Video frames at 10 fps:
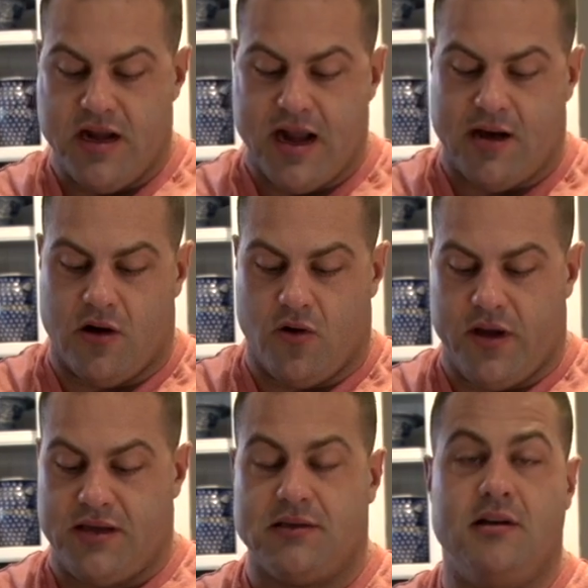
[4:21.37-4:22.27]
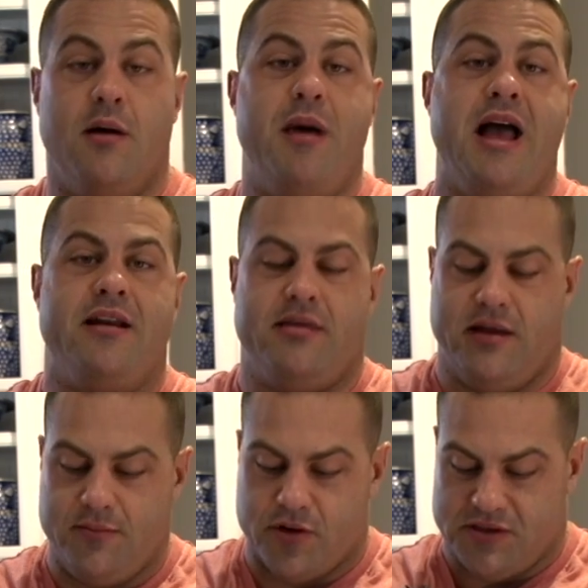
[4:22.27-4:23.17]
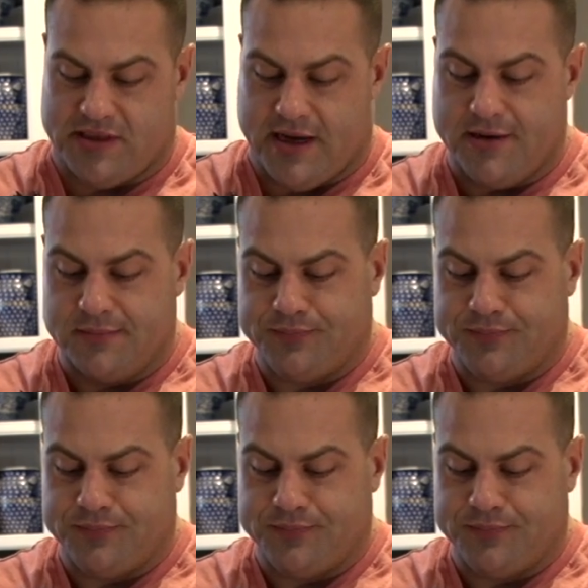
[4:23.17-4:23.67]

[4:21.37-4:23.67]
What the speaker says: Not always a bad thing per se.